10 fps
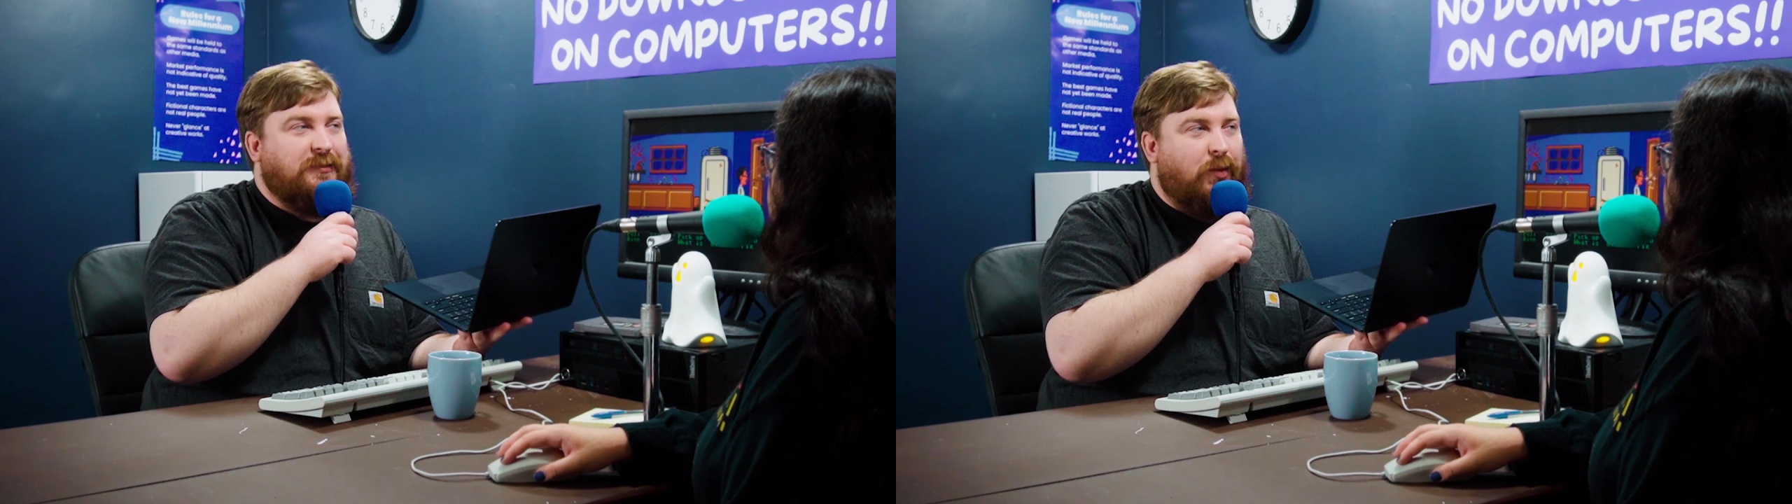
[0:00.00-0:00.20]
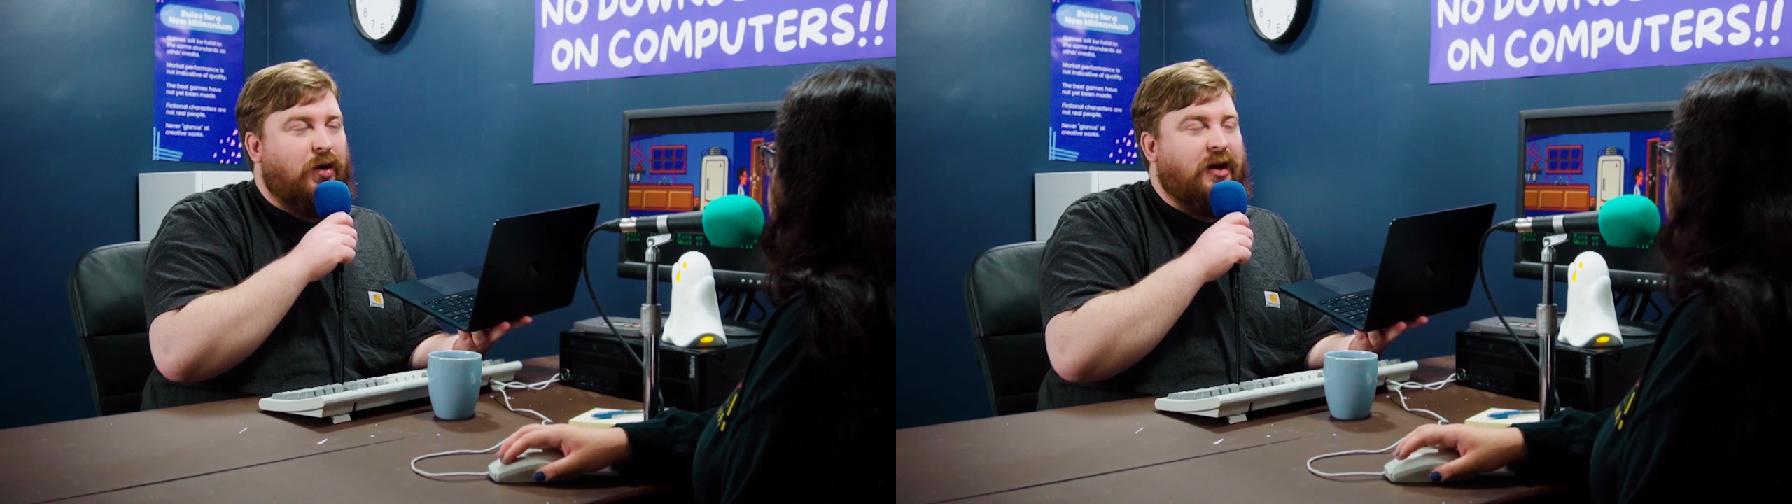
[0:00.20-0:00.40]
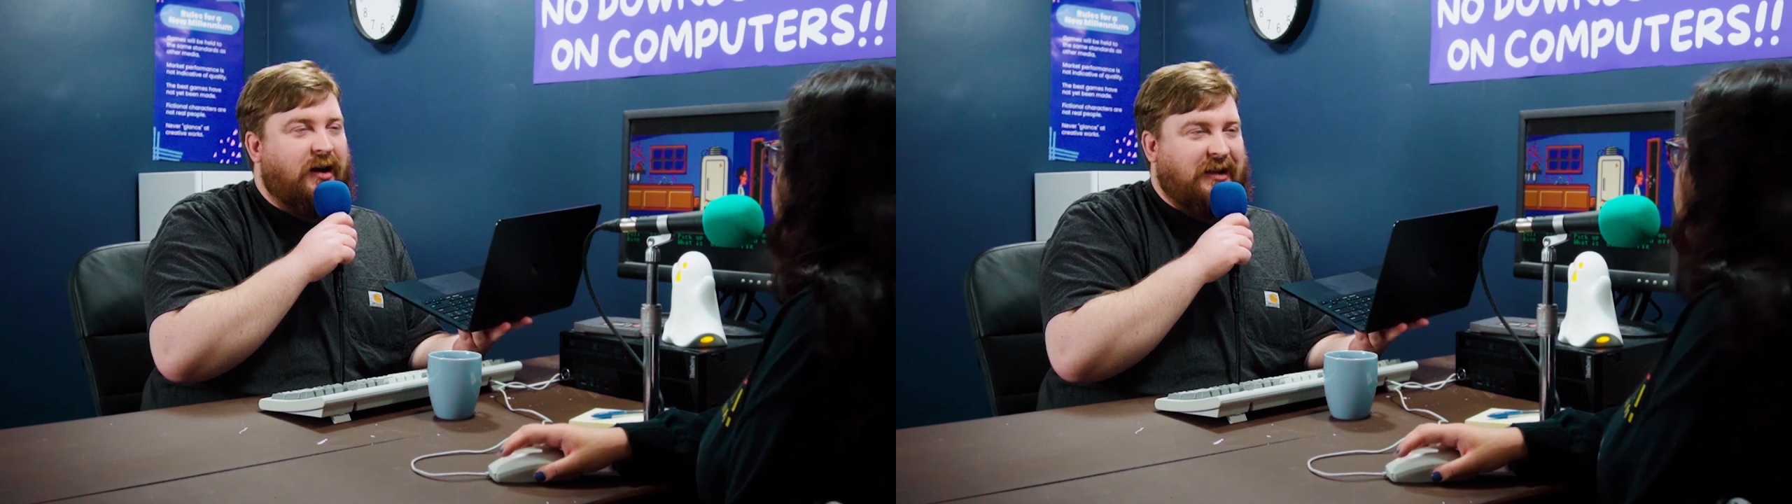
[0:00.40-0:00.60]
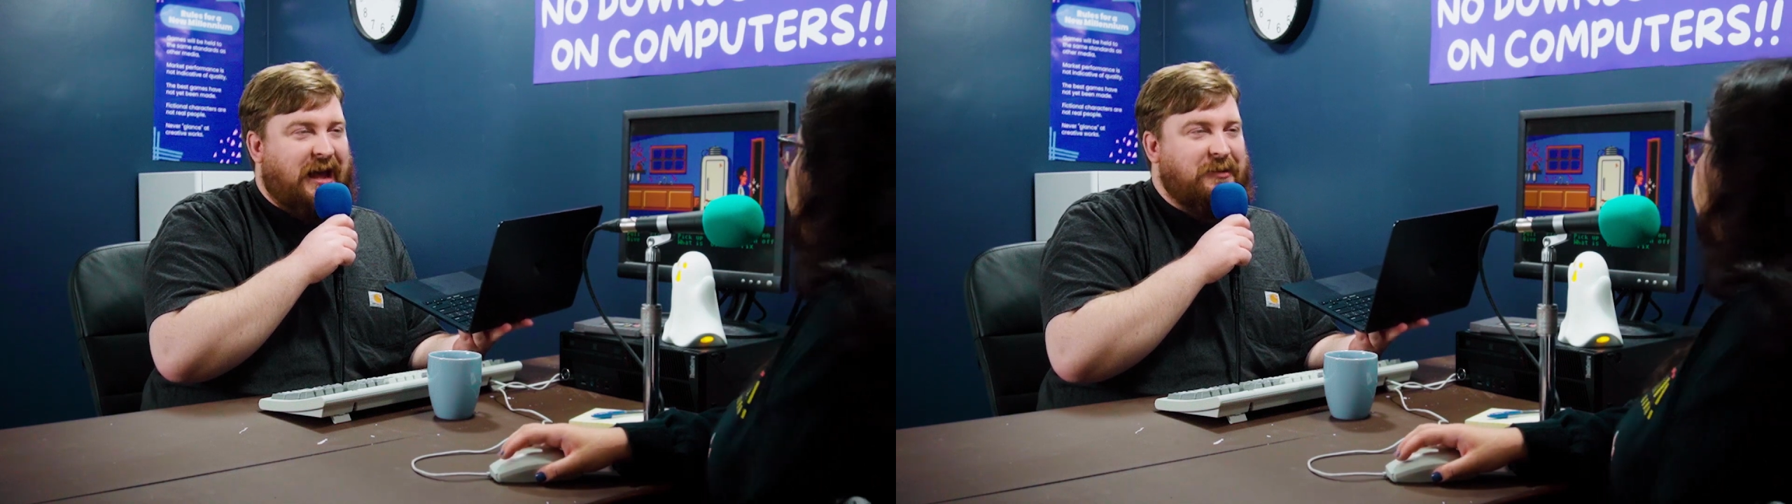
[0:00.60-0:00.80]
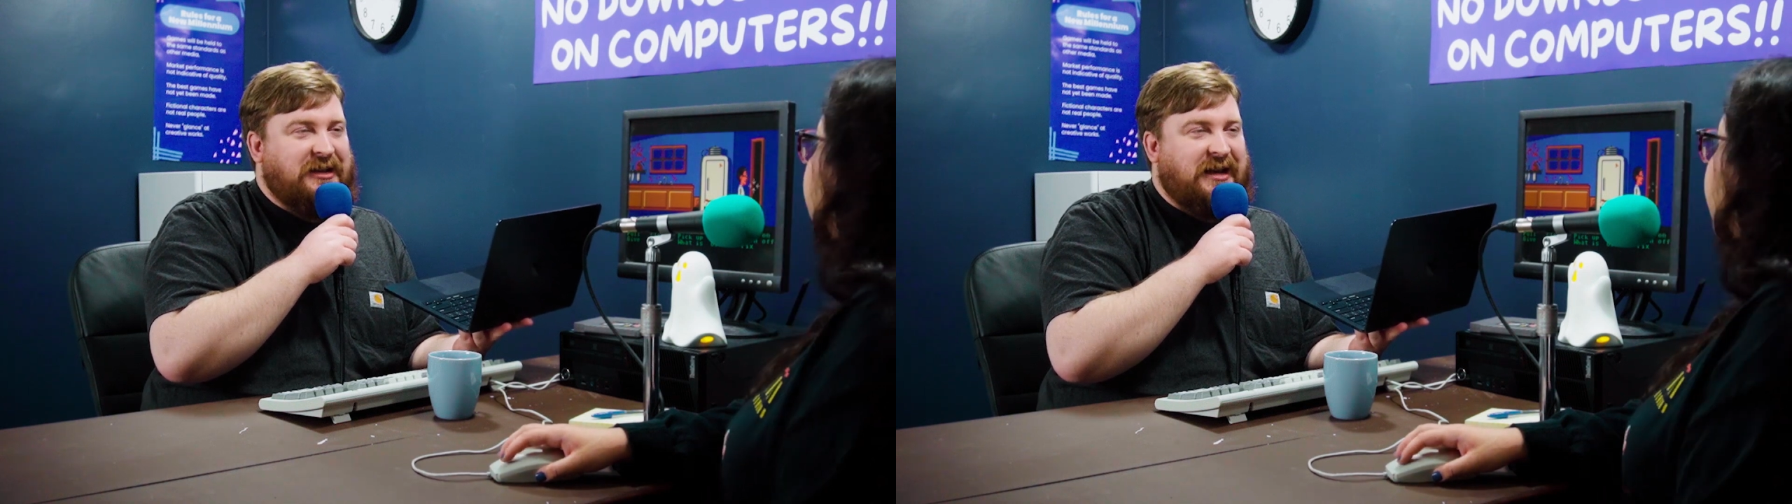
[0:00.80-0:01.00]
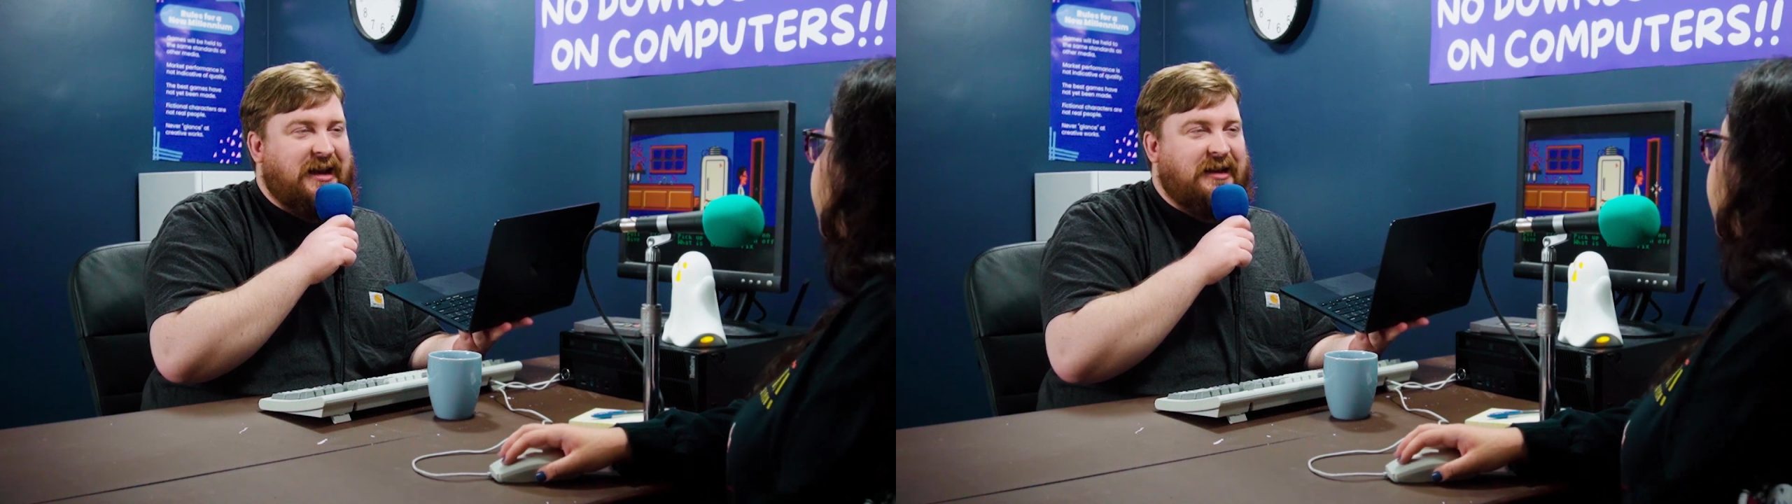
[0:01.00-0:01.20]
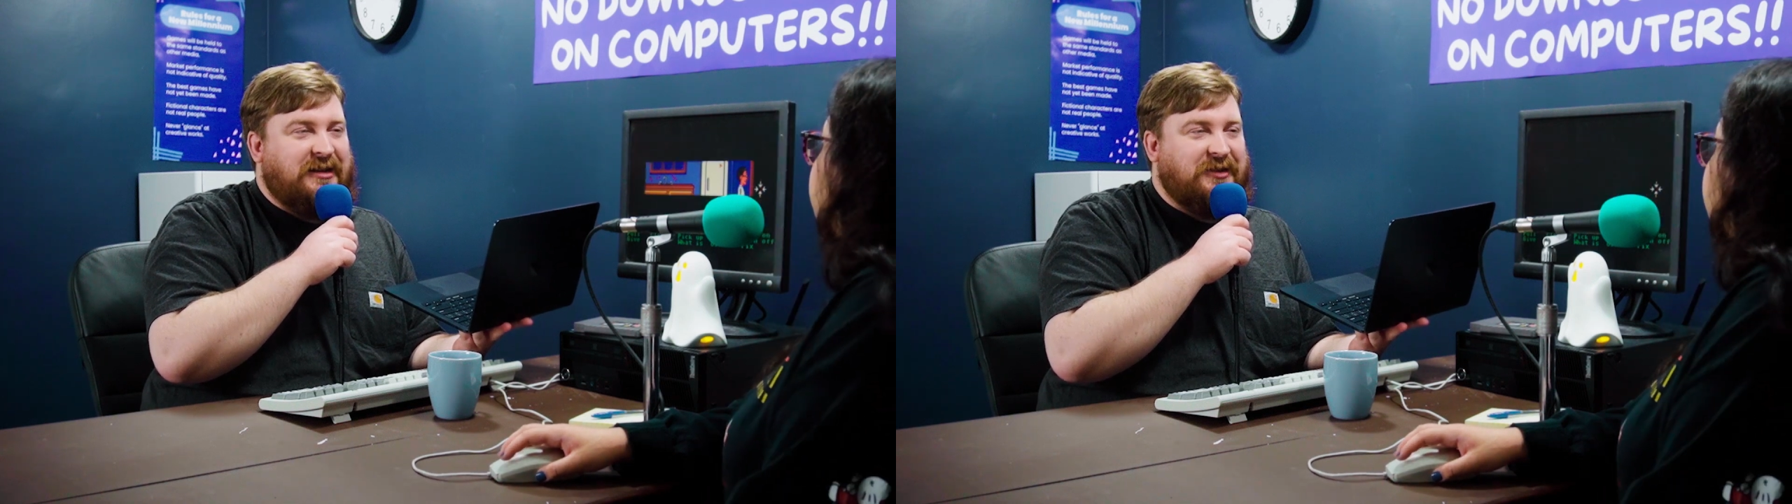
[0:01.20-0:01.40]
book on game design.